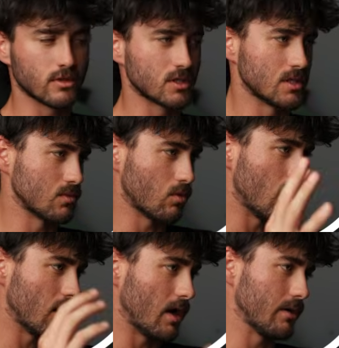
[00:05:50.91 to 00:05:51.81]
which is
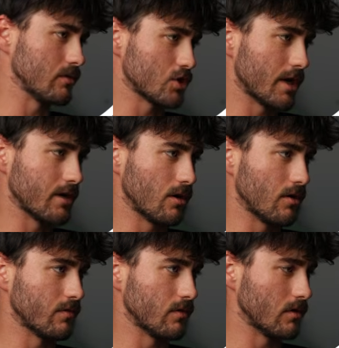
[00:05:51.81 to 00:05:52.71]
what I was trying to go
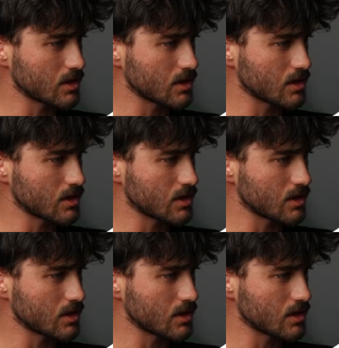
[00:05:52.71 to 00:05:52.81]
for.